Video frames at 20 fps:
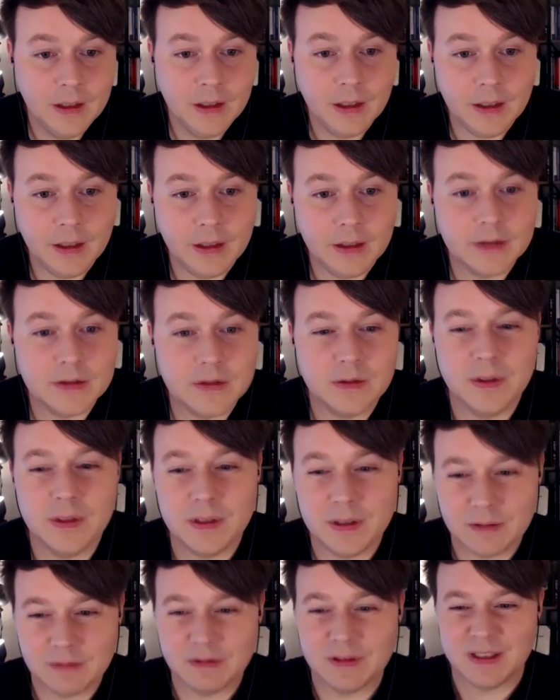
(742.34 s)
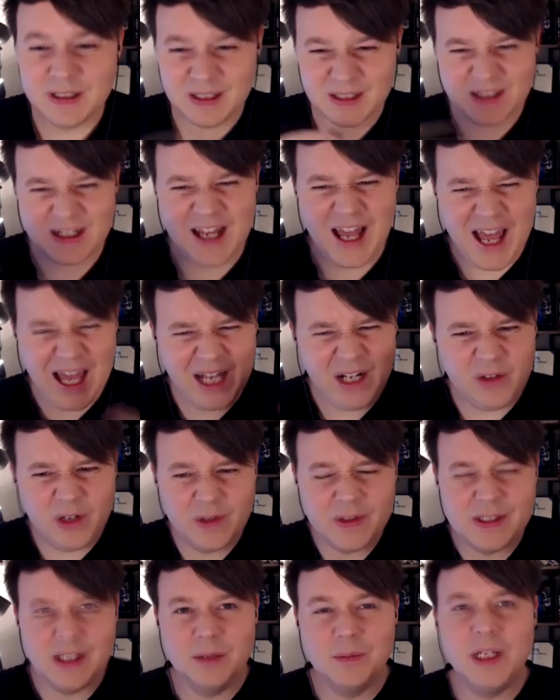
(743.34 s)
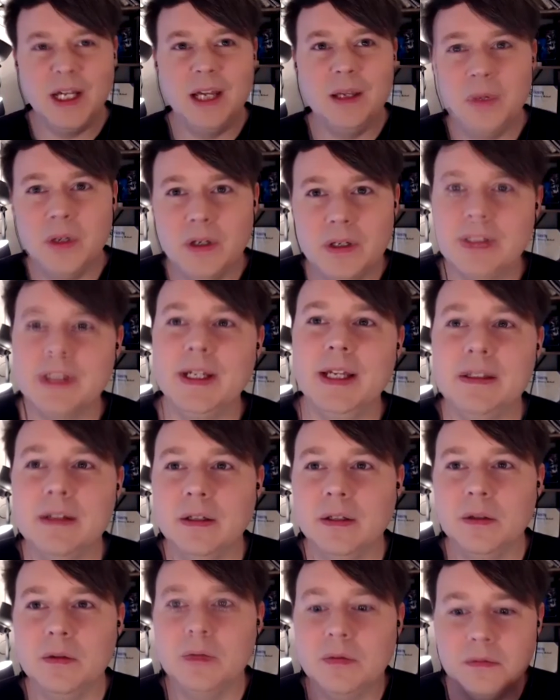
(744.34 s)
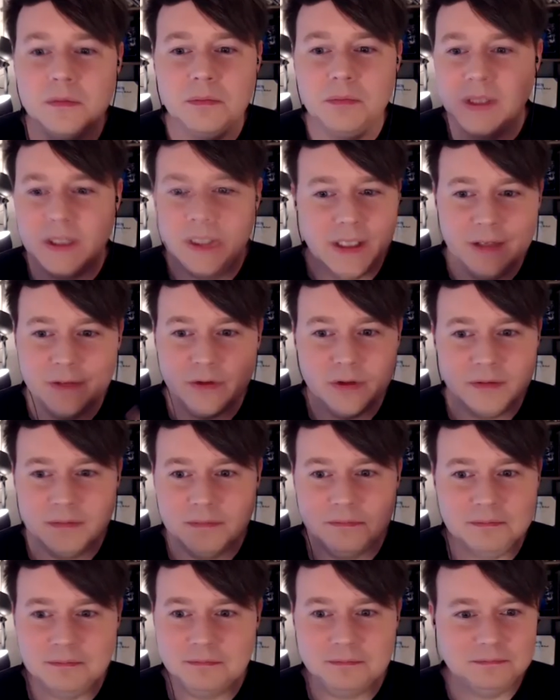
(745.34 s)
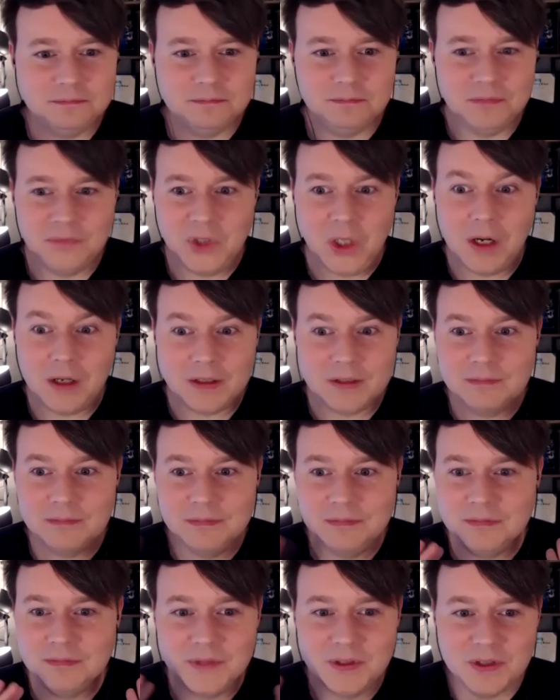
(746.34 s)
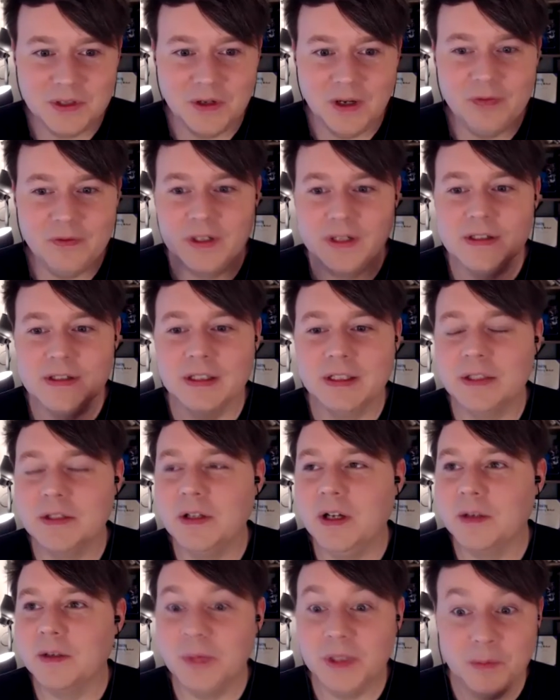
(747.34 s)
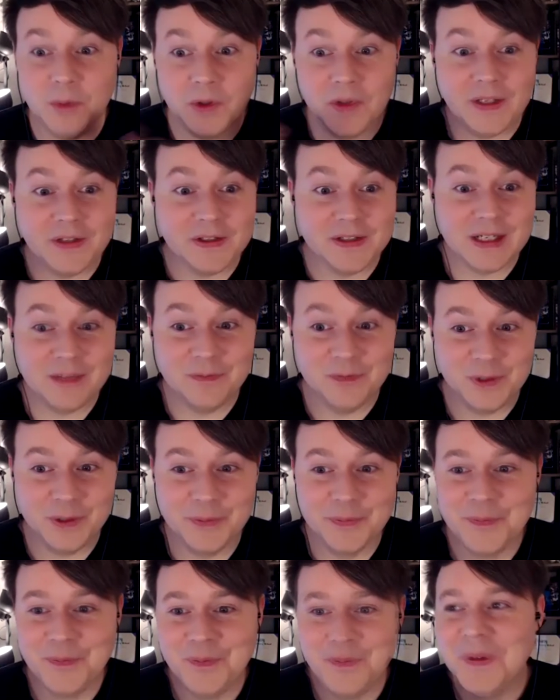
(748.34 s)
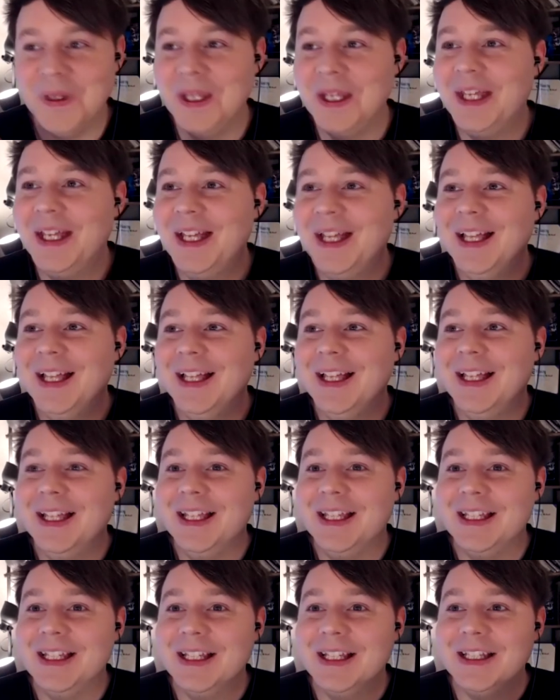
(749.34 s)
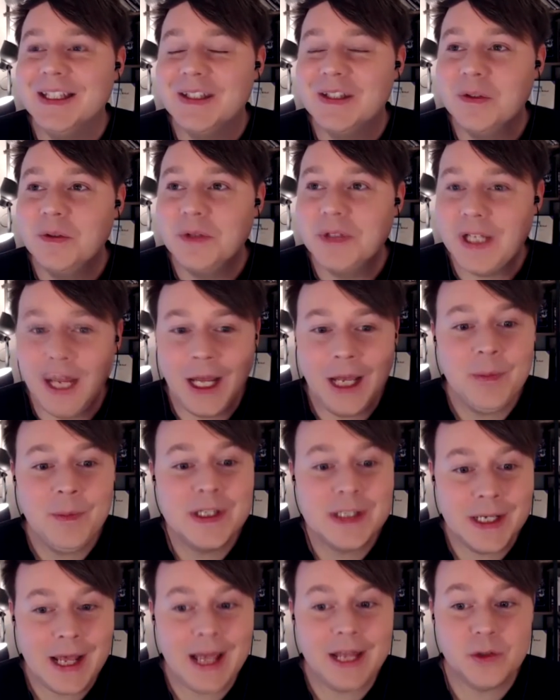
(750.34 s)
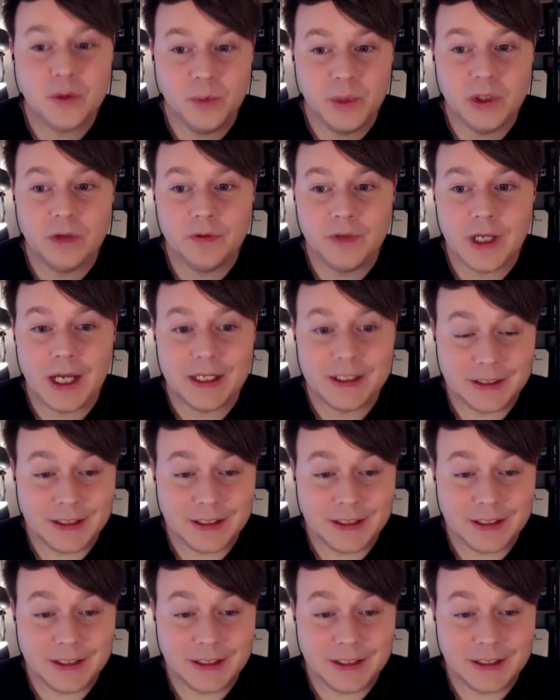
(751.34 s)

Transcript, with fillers: Uh, so he exists kind of around the same time period as Isaac Newton, but they never talked. Hmm. There's no evidence that they talked, but they both had the same view. So time is an attribute of God.